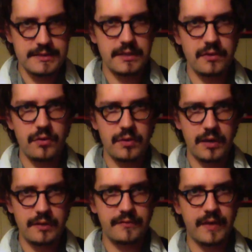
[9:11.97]
your
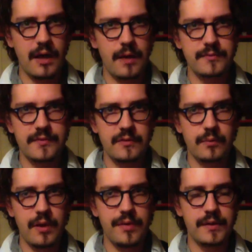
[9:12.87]
coat of arms is
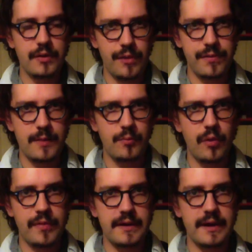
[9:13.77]
worth nothing
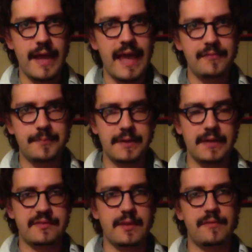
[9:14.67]
more than an F+,
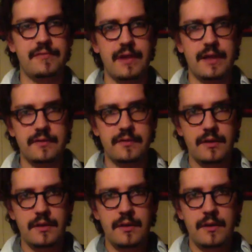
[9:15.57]
I'm afraid.
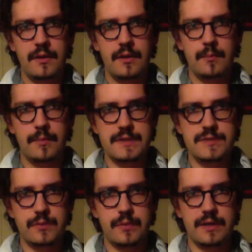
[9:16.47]

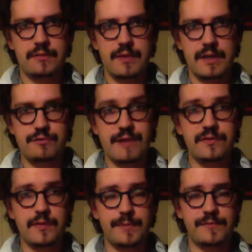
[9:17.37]
But we can
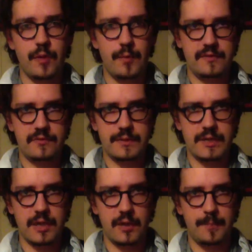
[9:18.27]
readdress your performance when
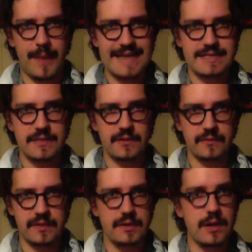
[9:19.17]
you go back to
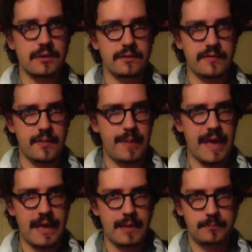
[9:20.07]
using Knuckles the Bear.